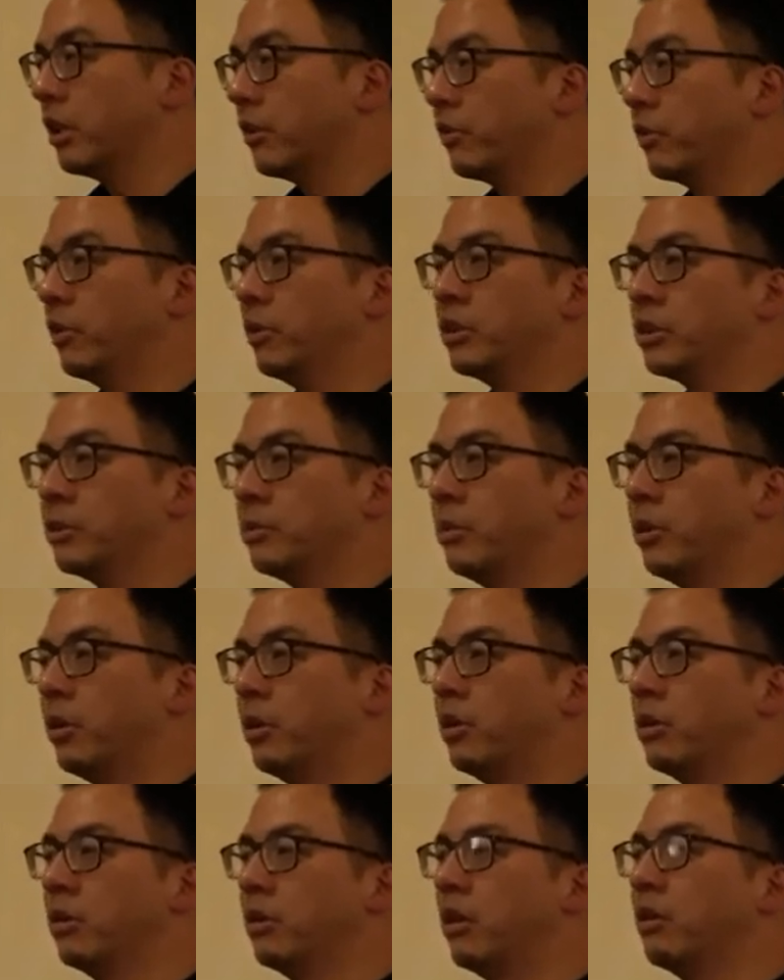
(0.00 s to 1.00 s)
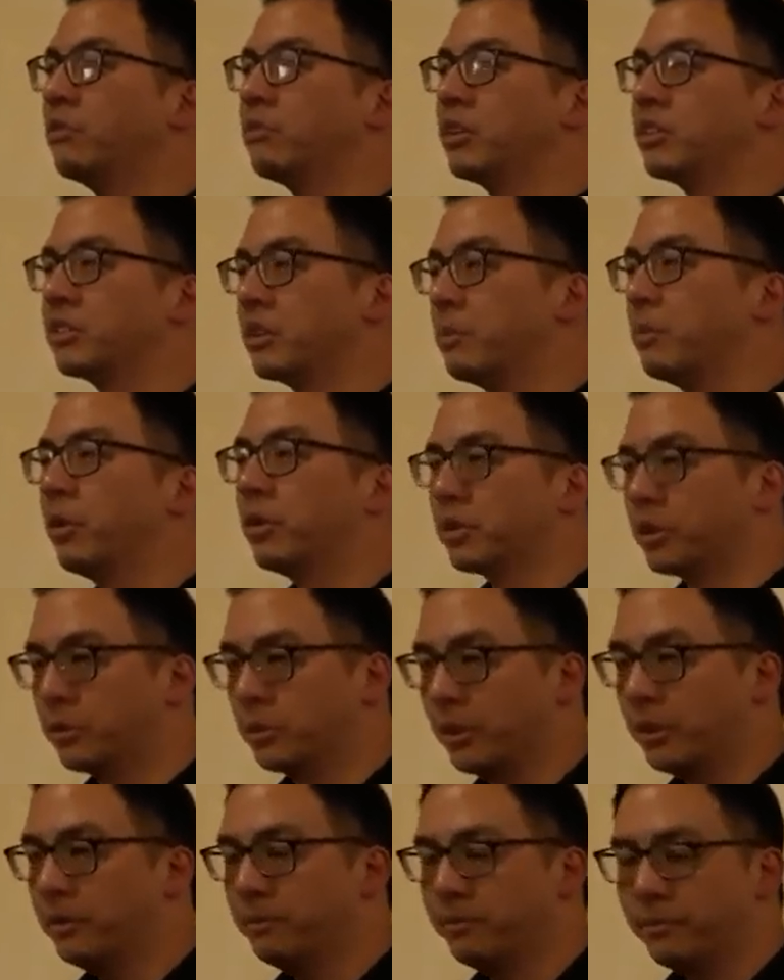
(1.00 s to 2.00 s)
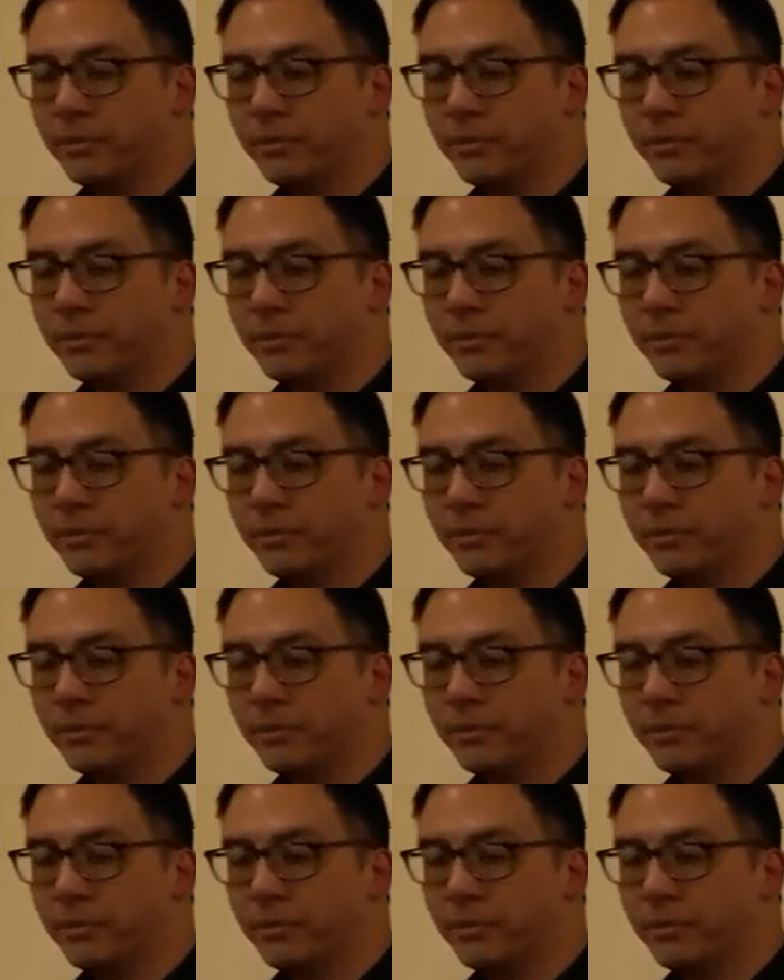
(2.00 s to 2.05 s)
I feel is the more obvious important one.